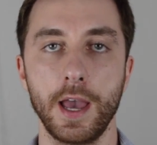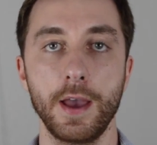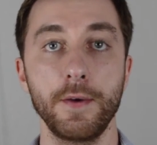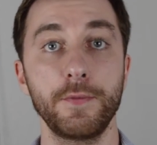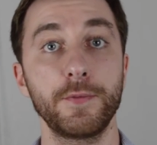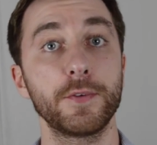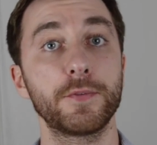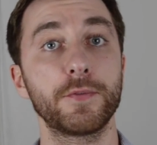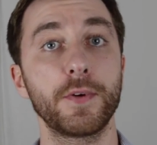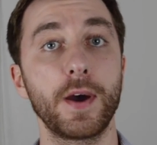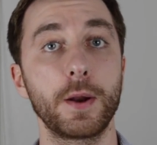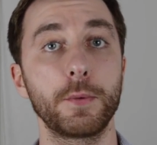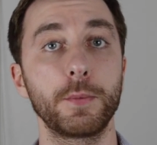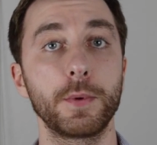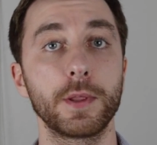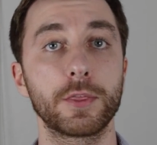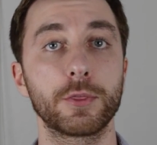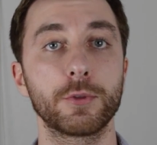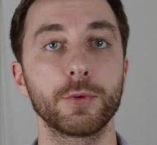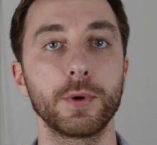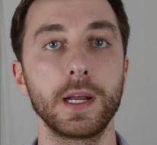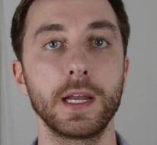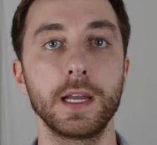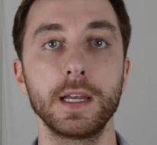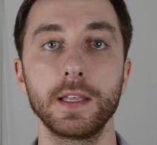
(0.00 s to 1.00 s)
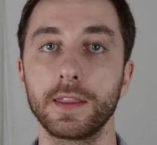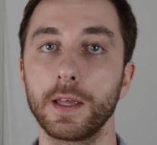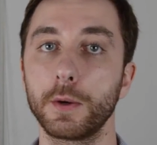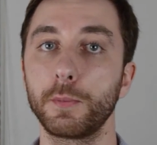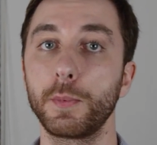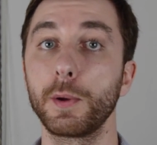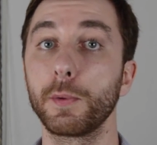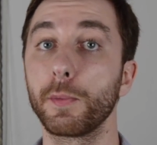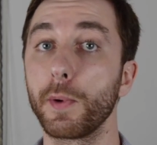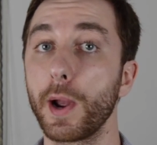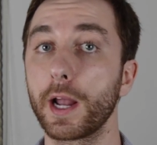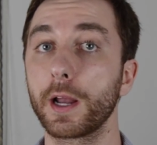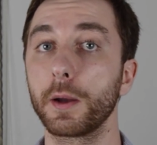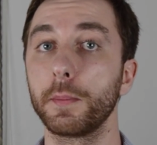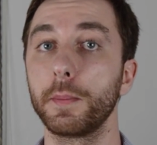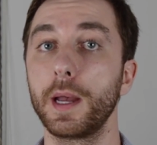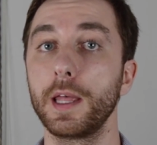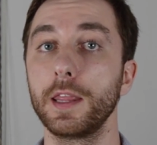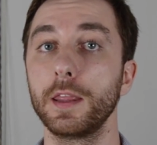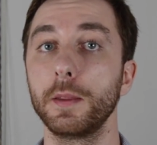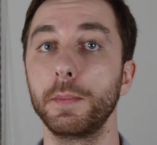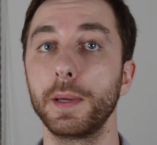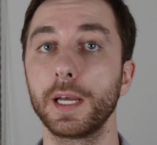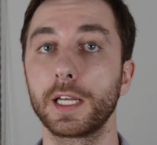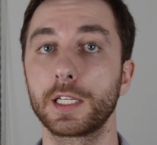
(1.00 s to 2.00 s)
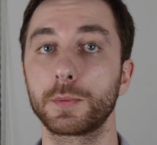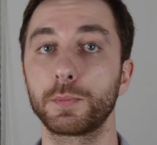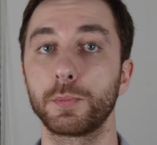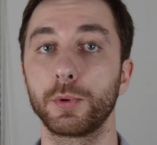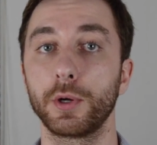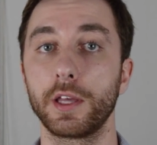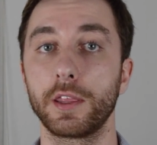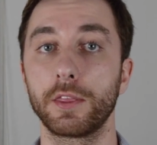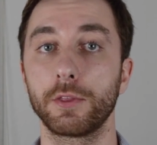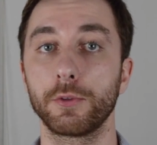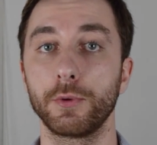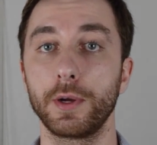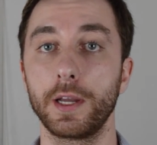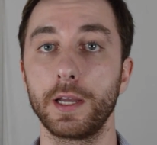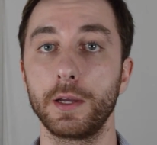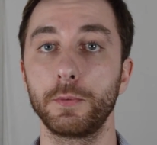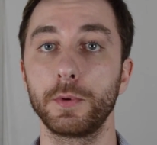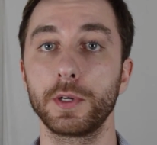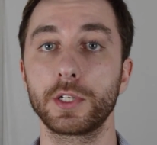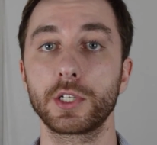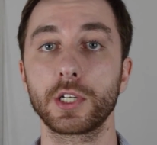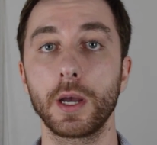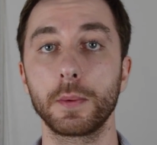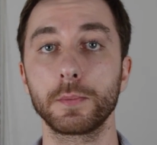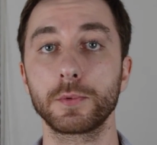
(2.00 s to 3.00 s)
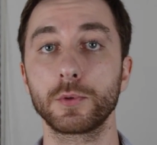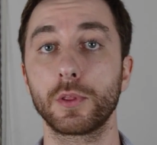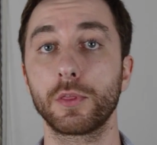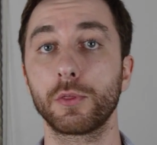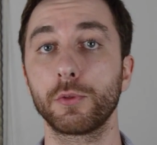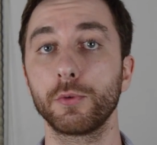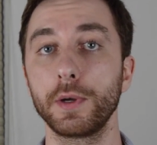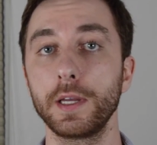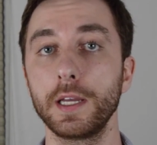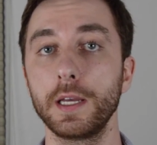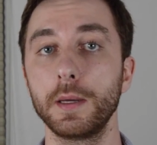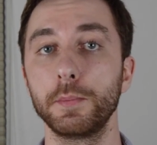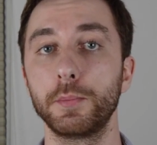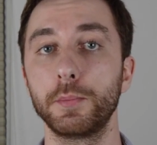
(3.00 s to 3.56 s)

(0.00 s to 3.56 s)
If you're fine with 3, then we recommend the MixPre 3, which comes with 3